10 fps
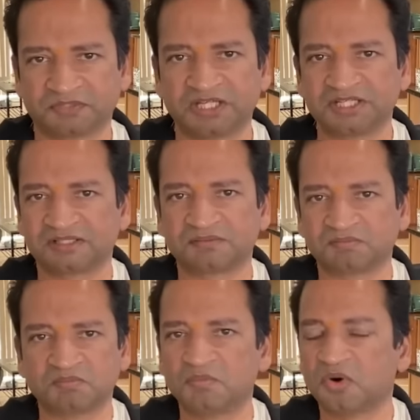It is
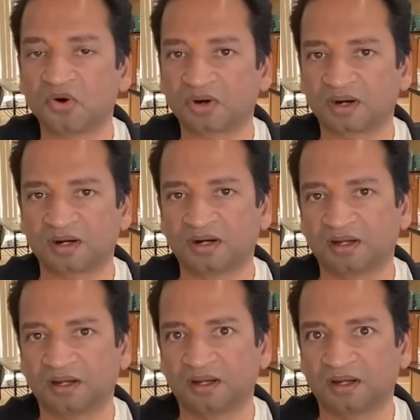more
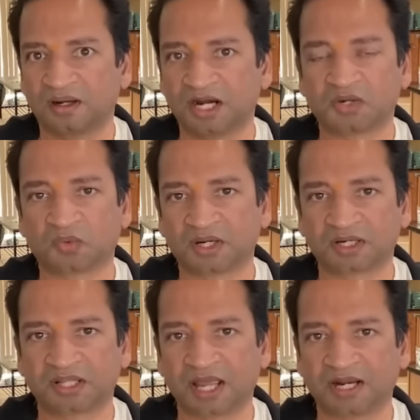
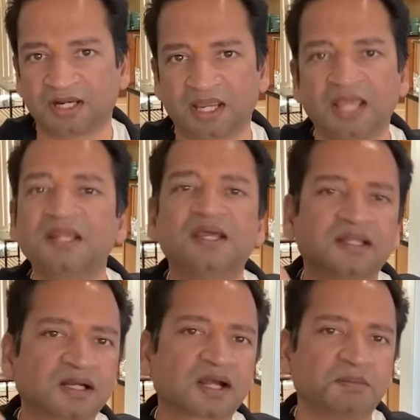network than any
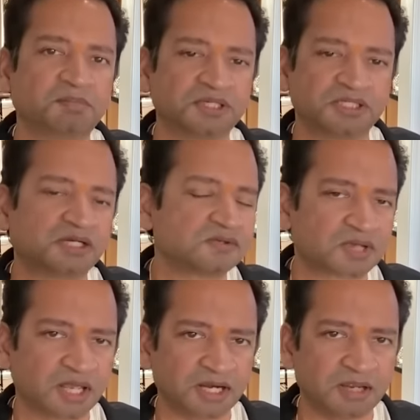other company that you
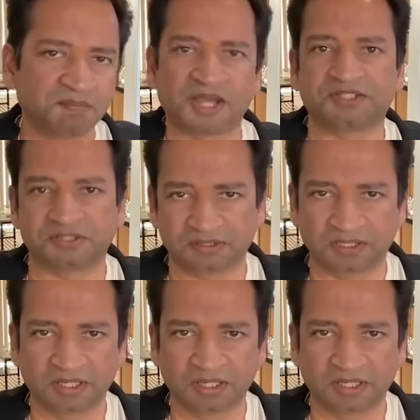can imagine.